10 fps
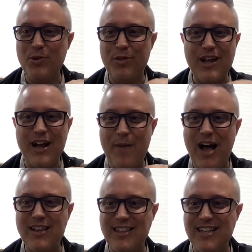thing
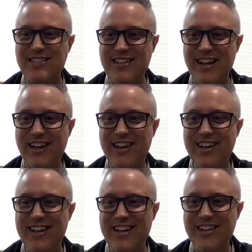about listening
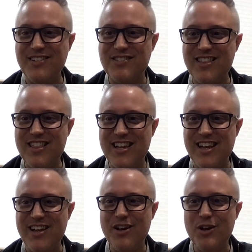is
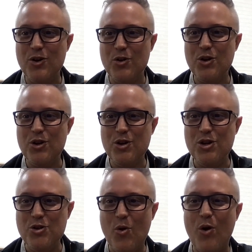the
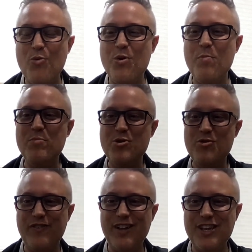you're
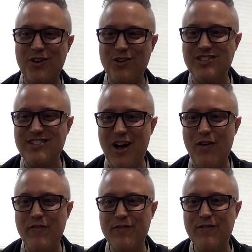removing
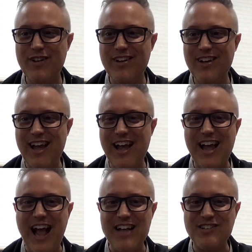yourself
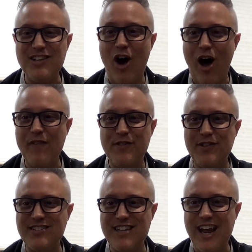as off the
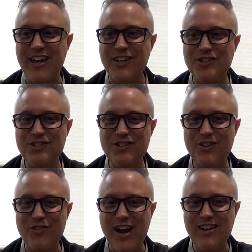stage,
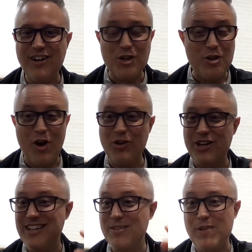right? You don't
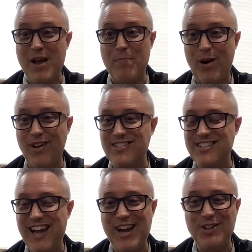need to be up on
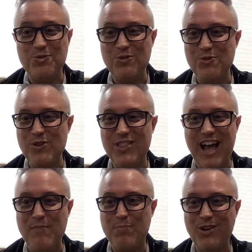stage with
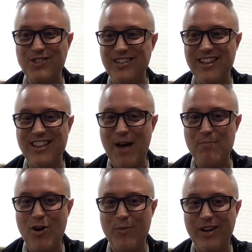that person in that
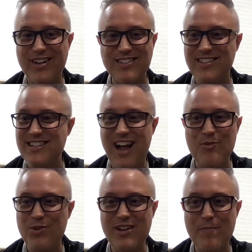moment because it's not
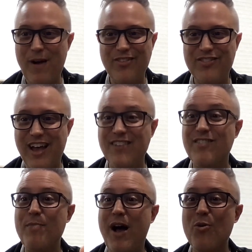really about that. It's
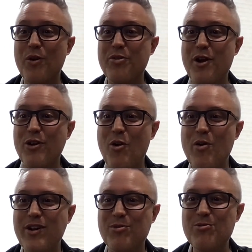about what they're
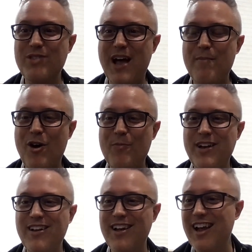going through in that moment.
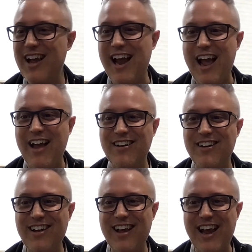And
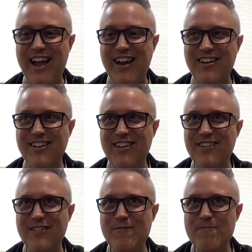and
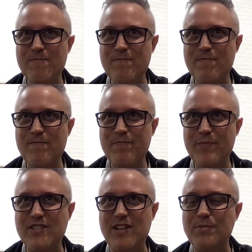
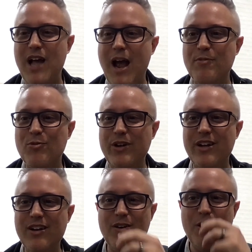sometimes
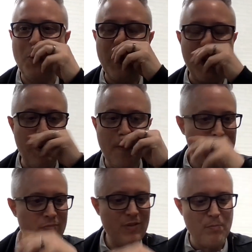we we
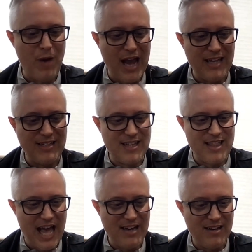buy into
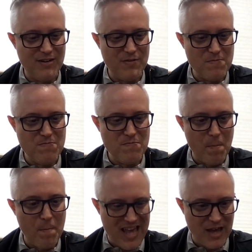that
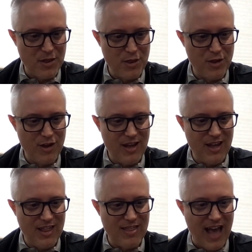myth
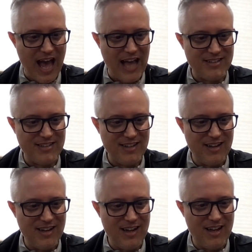that
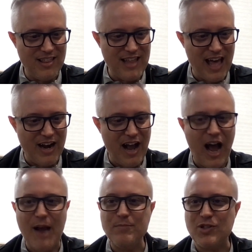that an
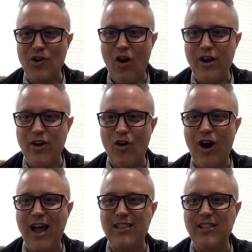I'm sorry or
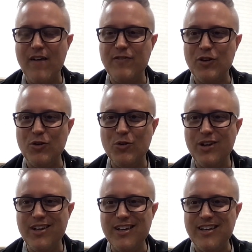I love you
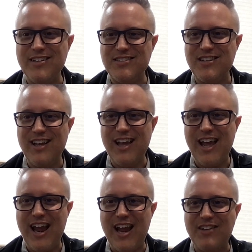is
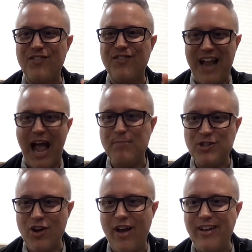a
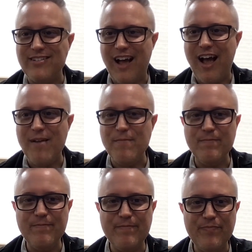snapshot in time.
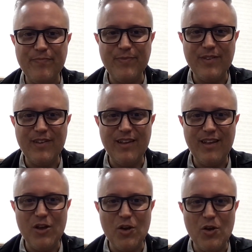
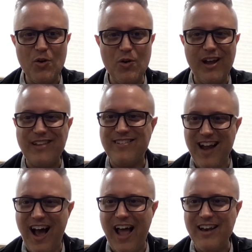Mm-hmm. It's
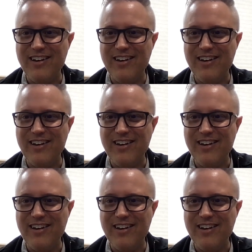not.